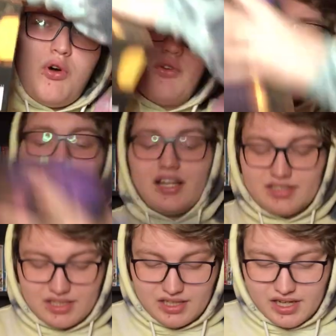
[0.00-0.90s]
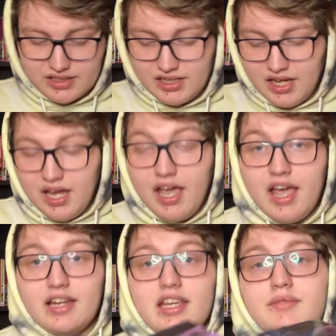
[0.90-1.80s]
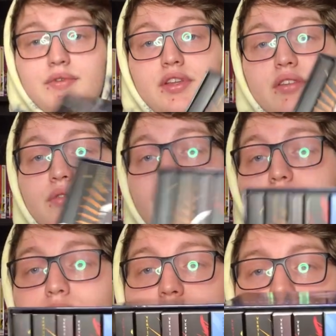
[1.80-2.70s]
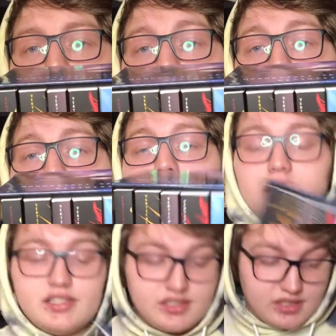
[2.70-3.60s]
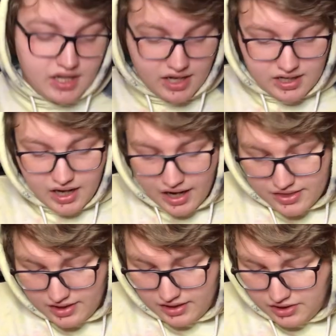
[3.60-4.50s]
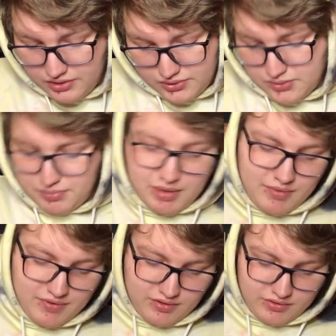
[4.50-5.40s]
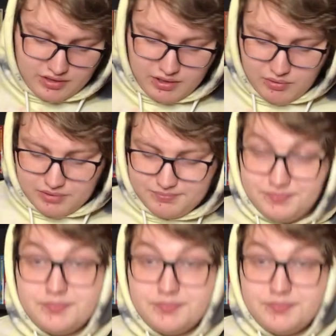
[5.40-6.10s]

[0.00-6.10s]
all the sides connect, and even the volumes look so nice. And I think Yuzu is probably my favorite looking one.